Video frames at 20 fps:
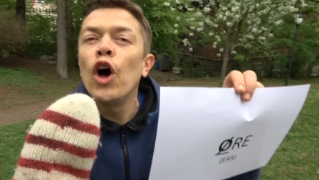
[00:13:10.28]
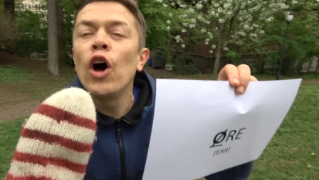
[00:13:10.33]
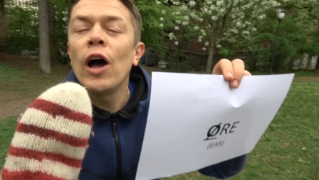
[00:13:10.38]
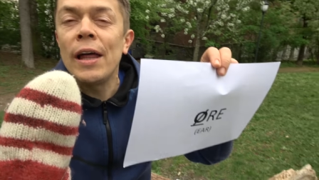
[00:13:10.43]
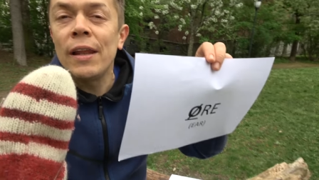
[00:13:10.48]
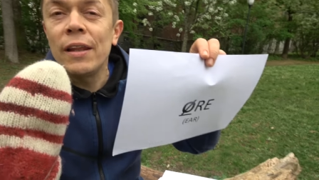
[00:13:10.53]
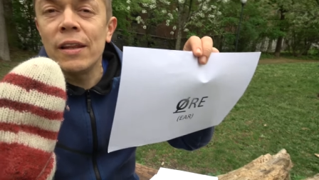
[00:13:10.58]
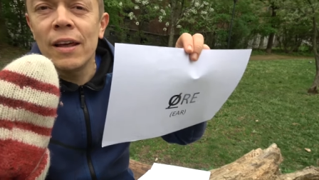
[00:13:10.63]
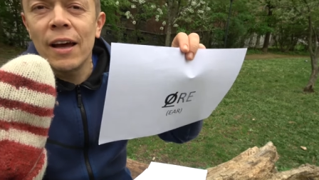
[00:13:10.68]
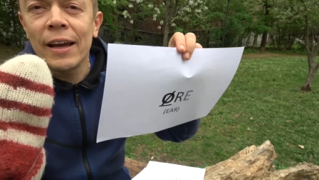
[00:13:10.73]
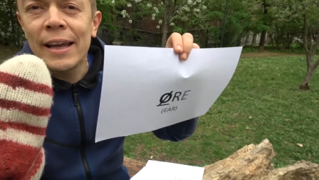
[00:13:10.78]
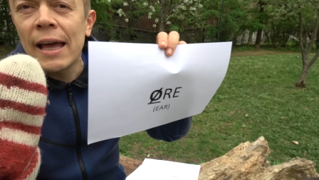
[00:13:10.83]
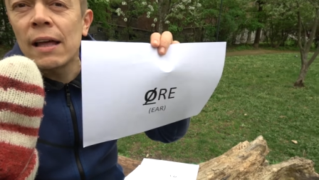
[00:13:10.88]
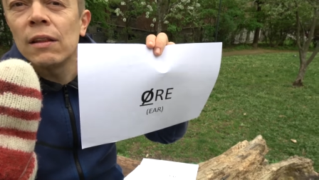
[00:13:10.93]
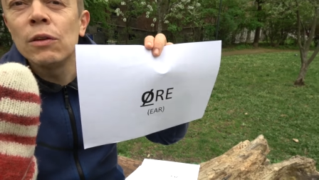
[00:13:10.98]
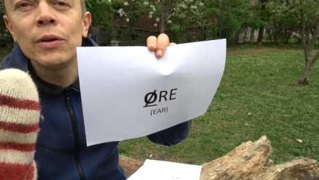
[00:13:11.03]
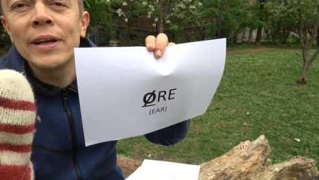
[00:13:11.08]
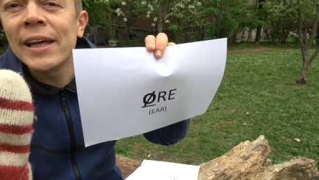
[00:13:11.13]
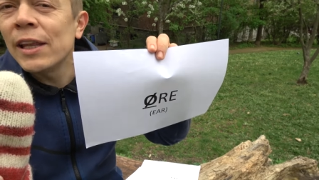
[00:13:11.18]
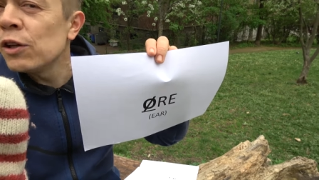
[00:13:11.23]
And
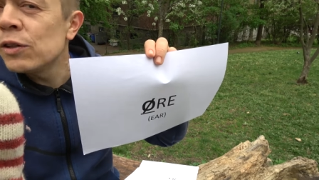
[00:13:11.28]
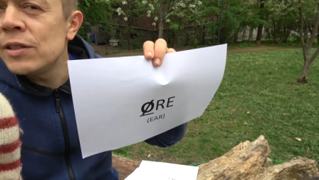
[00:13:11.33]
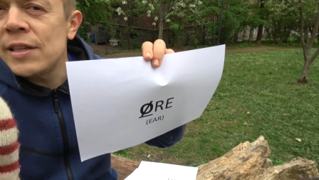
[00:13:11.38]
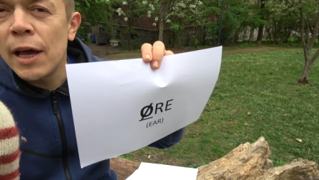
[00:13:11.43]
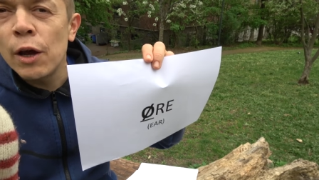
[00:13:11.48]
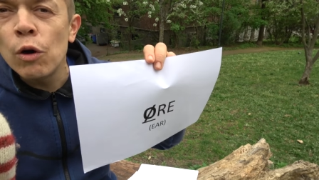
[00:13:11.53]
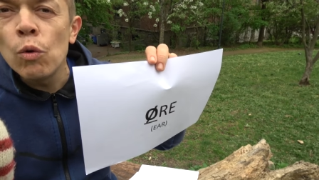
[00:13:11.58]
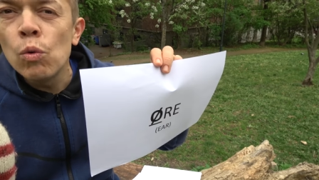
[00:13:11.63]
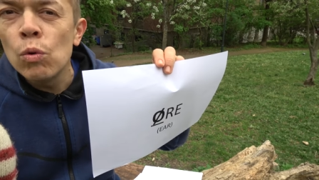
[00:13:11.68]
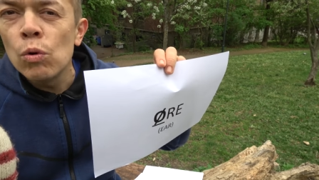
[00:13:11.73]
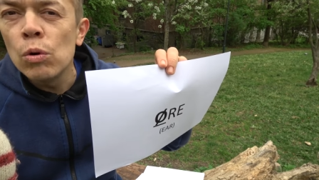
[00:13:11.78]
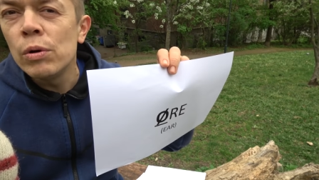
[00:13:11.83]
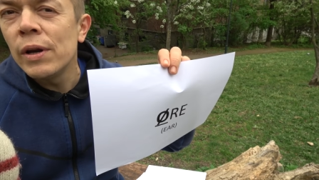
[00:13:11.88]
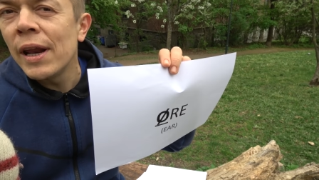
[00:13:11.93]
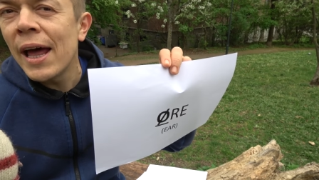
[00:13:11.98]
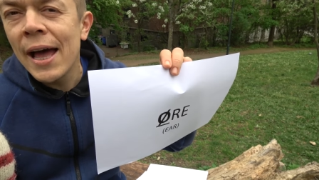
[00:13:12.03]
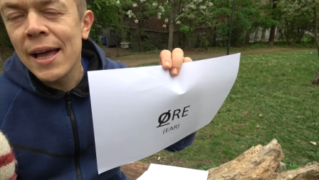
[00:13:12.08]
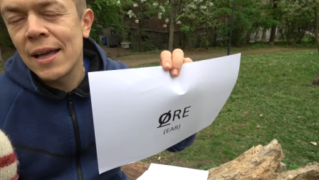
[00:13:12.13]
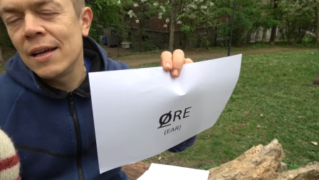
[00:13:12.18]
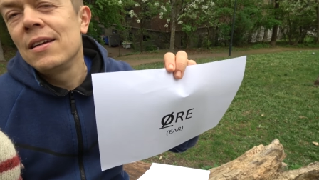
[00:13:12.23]
again, you cannot say
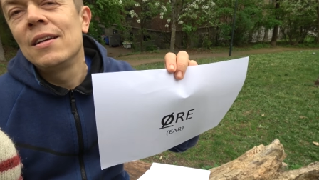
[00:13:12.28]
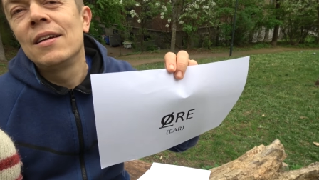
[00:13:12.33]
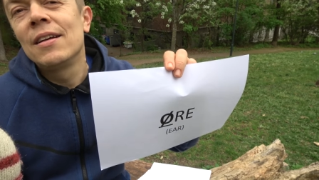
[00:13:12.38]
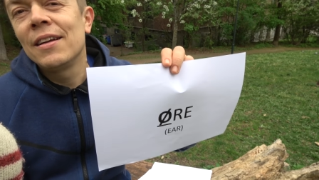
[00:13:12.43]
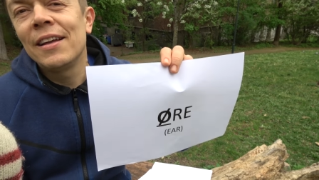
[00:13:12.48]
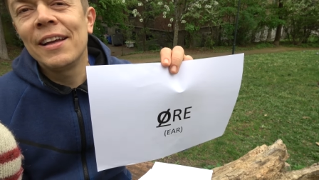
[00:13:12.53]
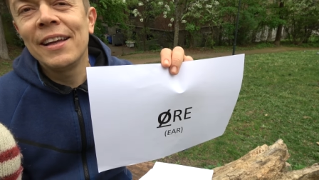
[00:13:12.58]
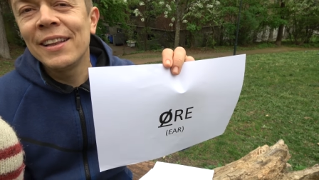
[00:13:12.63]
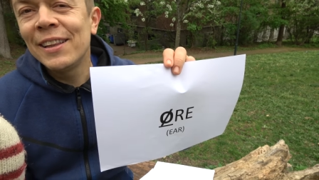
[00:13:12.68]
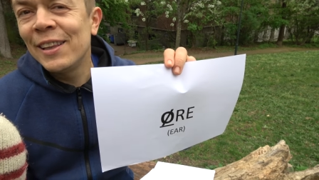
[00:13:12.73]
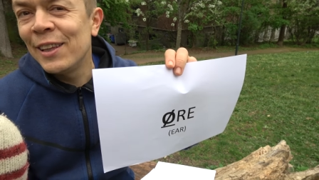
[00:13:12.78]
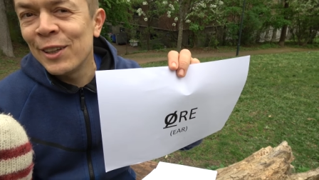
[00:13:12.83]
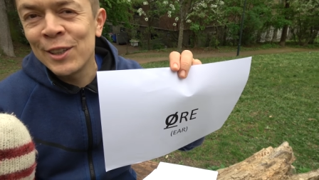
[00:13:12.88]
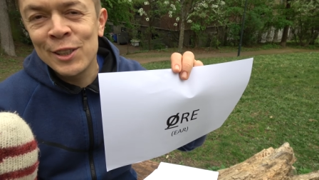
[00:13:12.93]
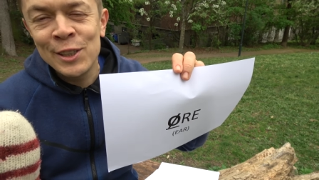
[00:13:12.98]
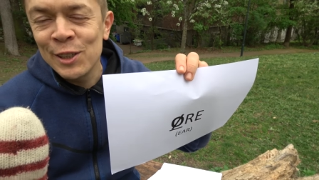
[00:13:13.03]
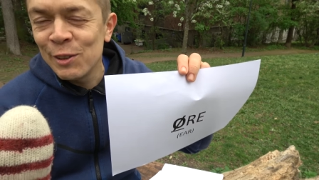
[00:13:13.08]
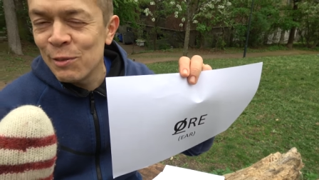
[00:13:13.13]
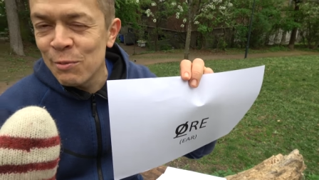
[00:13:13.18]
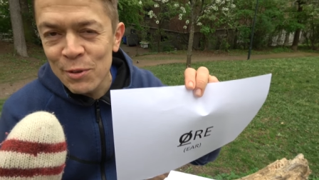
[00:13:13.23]
ore. It
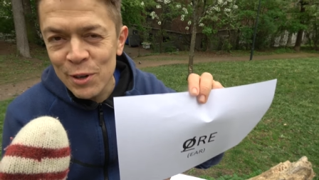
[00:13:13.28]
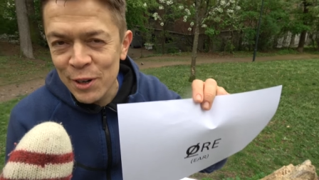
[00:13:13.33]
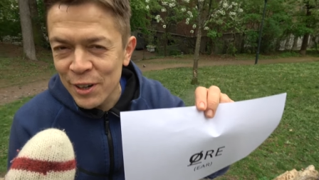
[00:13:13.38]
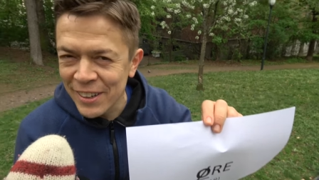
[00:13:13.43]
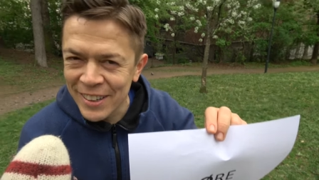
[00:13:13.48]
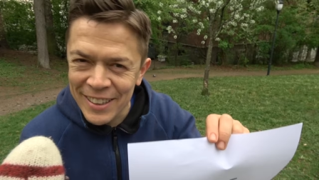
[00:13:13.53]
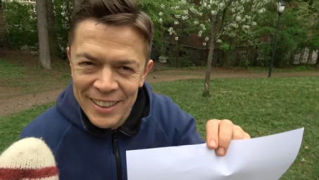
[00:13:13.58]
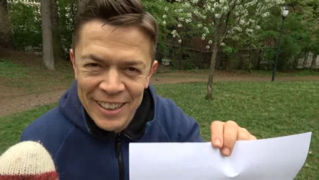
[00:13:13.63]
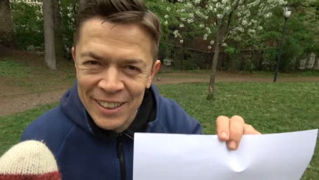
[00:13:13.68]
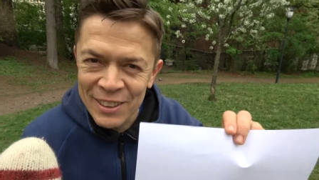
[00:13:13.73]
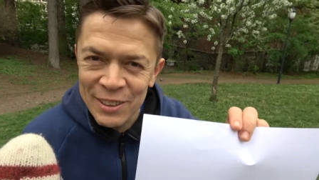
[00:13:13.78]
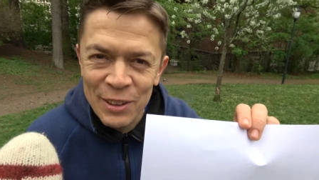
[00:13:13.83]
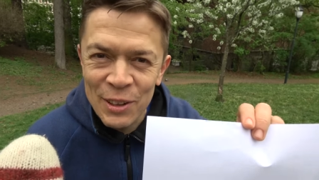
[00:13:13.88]
doesn't work in I,